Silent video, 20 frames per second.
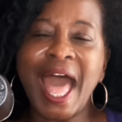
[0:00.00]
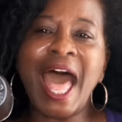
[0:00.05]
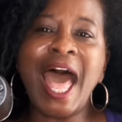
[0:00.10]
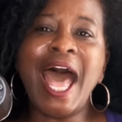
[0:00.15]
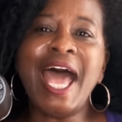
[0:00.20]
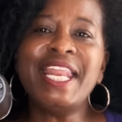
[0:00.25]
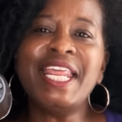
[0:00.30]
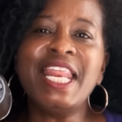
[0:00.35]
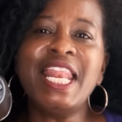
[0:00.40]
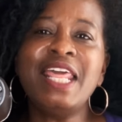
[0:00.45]

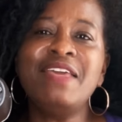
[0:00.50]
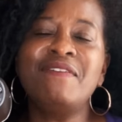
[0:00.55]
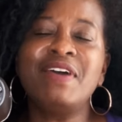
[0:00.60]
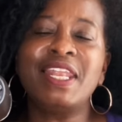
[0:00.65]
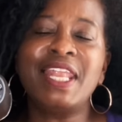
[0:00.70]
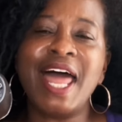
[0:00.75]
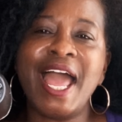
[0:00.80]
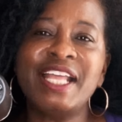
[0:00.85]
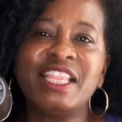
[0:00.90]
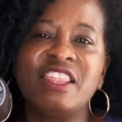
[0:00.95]
I didn't
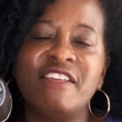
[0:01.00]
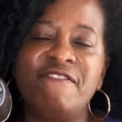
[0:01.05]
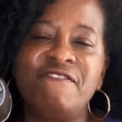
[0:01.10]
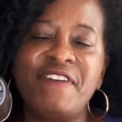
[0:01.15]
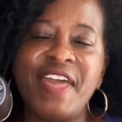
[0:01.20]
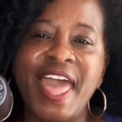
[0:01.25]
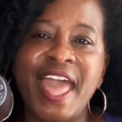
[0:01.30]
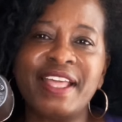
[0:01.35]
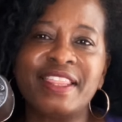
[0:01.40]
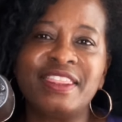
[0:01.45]
even like the
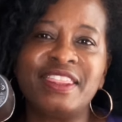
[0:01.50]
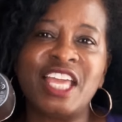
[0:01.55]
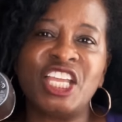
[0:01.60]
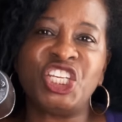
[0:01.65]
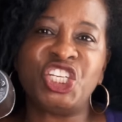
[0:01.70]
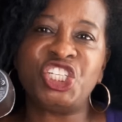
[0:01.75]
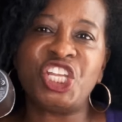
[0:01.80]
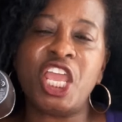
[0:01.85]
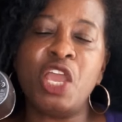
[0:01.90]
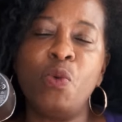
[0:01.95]
fact
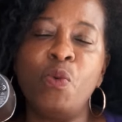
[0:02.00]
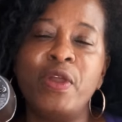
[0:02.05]
that Shay